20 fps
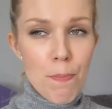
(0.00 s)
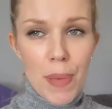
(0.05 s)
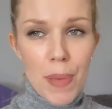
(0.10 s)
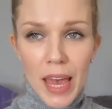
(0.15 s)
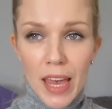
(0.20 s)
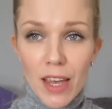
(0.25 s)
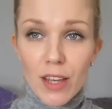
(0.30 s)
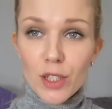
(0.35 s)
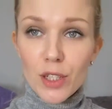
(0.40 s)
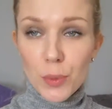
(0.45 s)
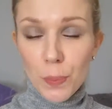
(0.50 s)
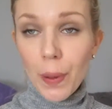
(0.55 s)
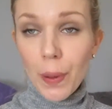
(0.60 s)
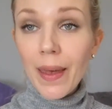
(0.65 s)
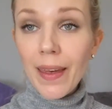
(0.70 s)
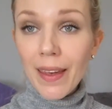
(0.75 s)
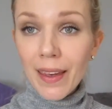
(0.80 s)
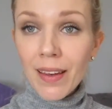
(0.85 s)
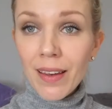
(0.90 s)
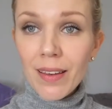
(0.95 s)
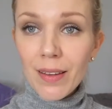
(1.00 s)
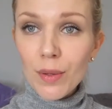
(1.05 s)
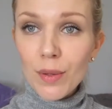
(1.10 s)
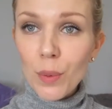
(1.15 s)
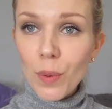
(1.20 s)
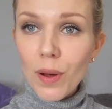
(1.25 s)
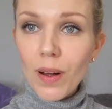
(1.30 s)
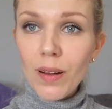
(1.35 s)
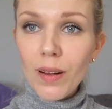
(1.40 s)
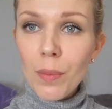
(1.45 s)
beige pink as
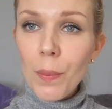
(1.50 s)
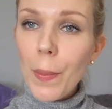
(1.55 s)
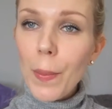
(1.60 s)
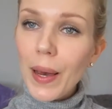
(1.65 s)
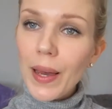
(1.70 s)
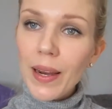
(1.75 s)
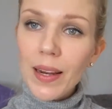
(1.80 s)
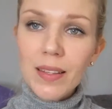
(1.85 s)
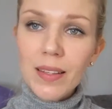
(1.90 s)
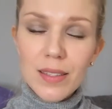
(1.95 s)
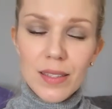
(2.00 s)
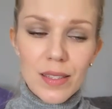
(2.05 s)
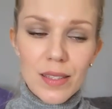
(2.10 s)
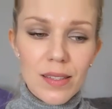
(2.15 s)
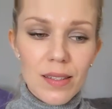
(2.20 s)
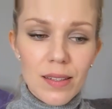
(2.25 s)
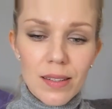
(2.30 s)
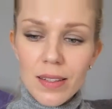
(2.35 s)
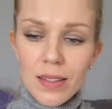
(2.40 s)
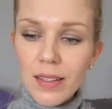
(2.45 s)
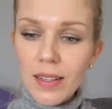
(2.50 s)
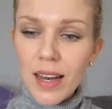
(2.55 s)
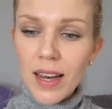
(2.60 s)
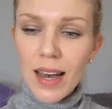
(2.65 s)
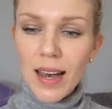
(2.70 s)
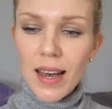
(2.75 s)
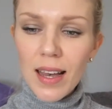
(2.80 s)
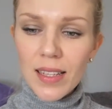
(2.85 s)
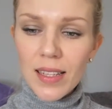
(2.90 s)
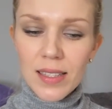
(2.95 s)
well, but it's
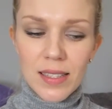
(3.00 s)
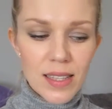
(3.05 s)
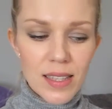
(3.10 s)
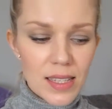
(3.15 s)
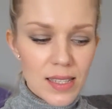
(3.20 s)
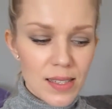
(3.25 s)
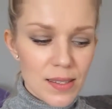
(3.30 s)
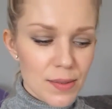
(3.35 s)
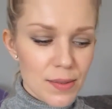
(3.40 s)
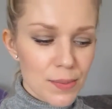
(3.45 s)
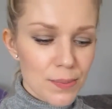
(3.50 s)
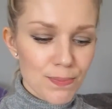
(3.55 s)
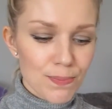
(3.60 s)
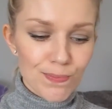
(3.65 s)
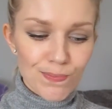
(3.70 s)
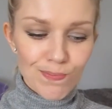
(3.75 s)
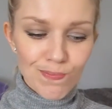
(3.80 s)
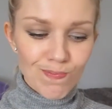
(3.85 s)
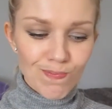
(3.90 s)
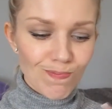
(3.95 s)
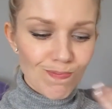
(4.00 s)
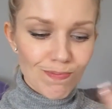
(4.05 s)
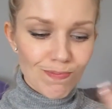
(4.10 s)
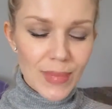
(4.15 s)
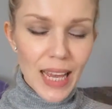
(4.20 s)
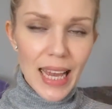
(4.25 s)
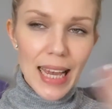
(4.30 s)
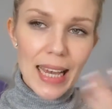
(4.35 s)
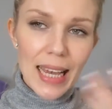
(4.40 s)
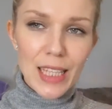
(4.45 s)
has this
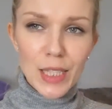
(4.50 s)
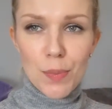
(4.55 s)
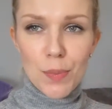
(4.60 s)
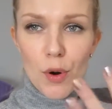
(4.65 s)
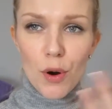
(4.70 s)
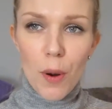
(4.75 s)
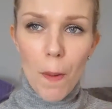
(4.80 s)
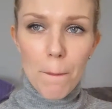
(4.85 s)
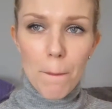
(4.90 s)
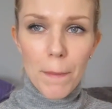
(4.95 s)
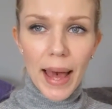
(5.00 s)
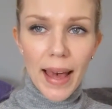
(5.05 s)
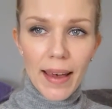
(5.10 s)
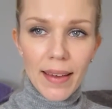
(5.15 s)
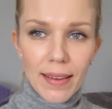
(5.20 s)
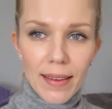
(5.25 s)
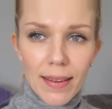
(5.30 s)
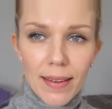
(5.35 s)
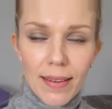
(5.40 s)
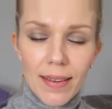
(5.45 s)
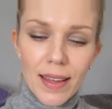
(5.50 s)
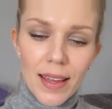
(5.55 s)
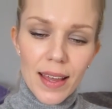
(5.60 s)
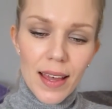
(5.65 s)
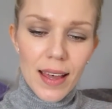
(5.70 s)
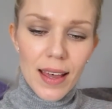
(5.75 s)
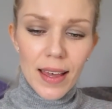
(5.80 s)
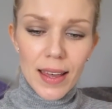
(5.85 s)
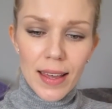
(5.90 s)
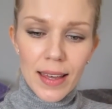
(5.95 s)
it's more opaque,
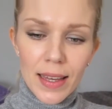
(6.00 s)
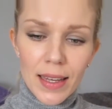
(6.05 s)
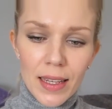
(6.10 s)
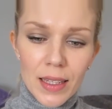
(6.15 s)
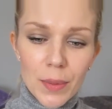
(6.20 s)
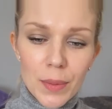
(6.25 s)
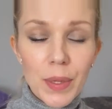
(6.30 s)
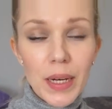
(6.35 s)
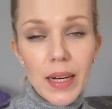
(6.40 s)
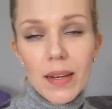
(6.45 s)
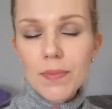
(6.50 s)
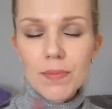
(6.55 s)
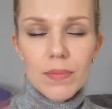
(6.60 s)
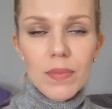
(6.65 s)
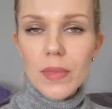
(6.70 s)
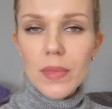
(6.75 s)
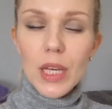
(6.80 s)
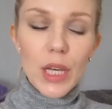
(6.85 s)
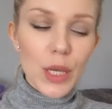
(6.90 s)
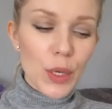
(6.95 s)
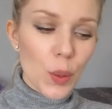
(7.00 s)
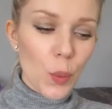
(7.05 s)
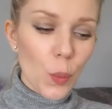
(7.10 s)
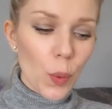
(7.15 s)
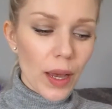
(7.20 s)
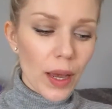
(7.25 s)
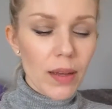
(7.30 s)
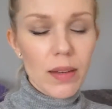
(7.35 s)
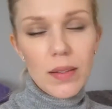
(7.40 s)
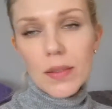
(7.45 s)
and but in a
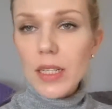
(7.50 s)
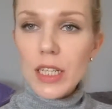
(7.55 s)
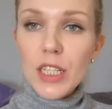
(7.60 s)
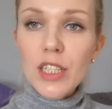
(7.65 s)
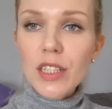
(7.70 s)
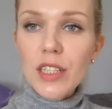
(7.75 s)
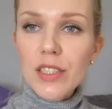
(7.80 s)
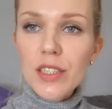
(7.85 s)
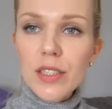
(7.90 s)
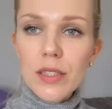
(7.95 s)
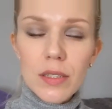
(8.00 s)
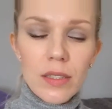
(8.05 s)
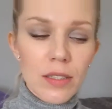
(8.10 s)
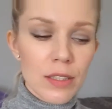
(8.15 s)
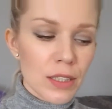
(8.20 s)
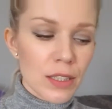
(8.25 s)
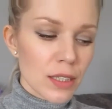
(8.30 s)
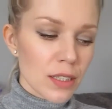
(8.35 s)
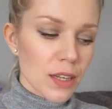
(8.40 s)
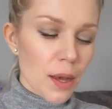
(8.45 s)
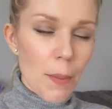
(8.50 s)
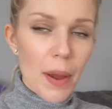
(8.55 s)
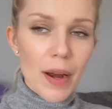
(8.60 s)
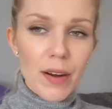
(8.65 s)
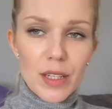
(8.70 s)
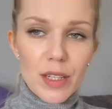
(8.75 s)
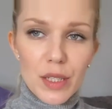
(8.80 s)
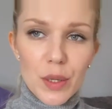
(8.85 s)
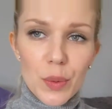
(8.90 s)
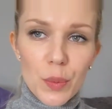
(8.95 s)
way in
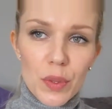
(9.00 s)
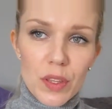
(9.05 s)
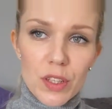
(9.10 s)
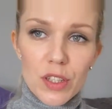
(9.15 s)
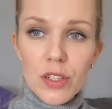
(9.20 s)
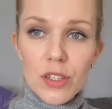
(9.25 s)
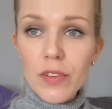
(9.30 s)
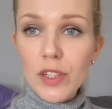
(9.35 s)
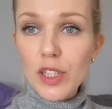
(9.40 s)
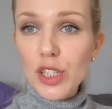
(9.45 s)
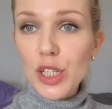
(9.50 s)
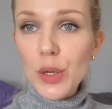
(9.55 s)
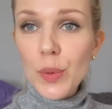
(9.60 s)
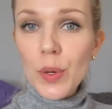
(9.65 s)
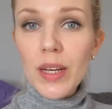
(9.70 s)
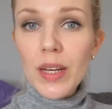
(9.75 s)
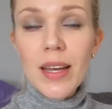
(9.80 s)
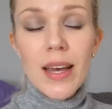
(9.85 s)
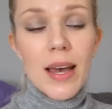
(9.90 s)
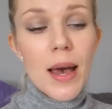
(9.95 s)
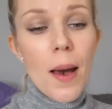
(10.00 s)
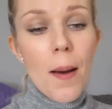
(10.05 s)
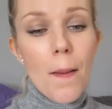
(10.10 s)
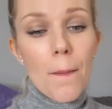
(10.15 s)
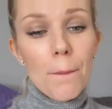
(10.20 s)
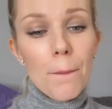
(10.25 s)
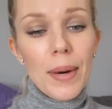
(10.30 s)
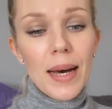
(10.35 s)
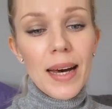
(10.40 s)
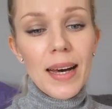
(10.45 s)
comparison with the Givenchy one,
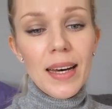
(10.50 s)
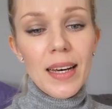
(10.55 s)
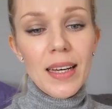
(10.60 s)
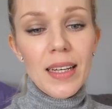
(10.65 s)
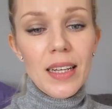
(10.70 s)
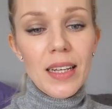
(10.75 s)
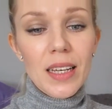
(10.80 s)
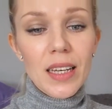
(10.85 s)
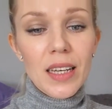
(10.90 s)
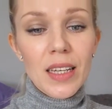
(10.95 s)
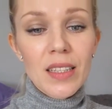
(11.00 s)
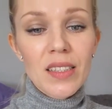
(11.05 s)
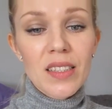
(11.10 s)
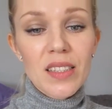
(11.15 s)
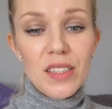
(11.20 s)
but it